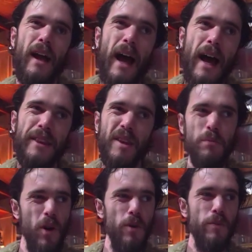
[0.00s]
At the
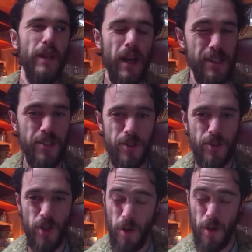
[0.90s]
moment, I
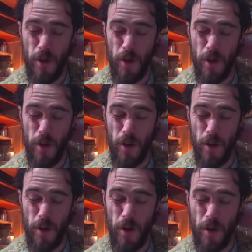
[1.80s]
don't,
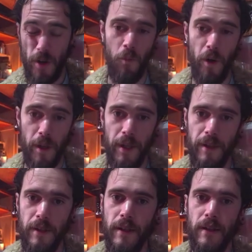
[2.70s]
mm-hmm. except
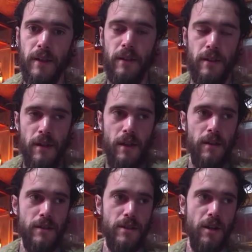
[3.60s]
when I'm working.
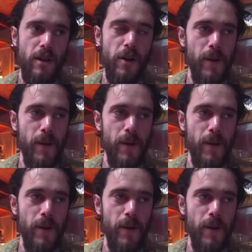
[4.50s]
Yeah, which so...